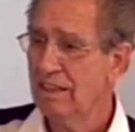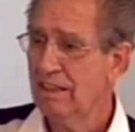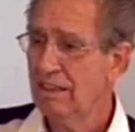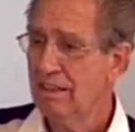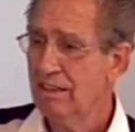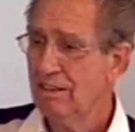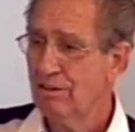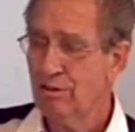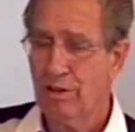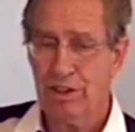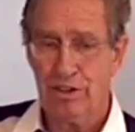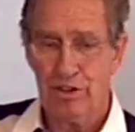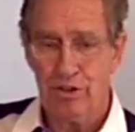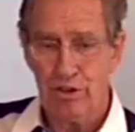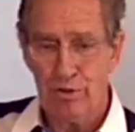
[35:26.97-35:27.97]
So I said,
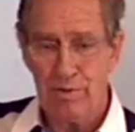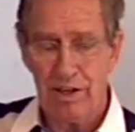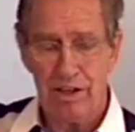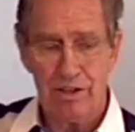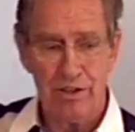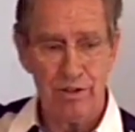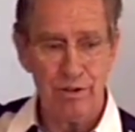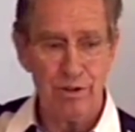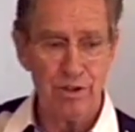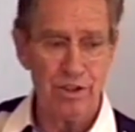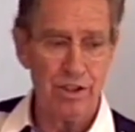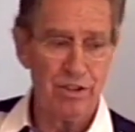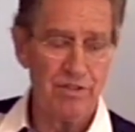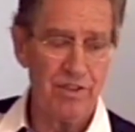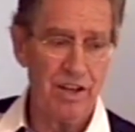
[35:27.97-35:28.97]
You better use this
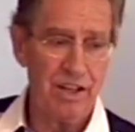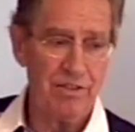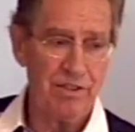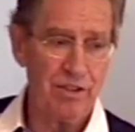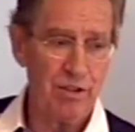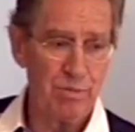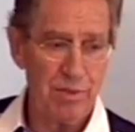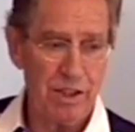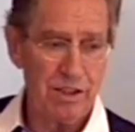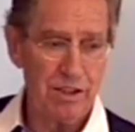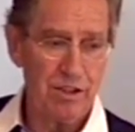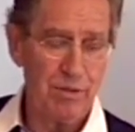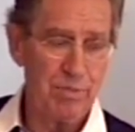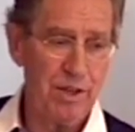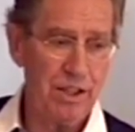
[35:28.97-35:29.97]
500 bucks to
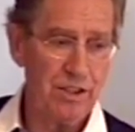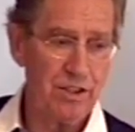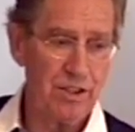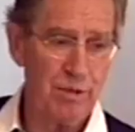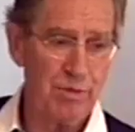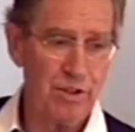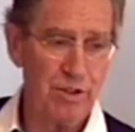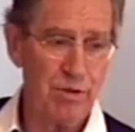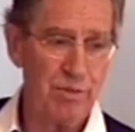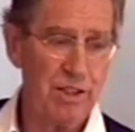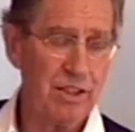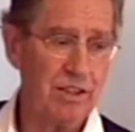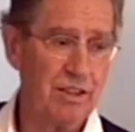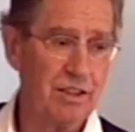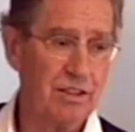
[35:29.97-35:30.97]
pay some of your bills.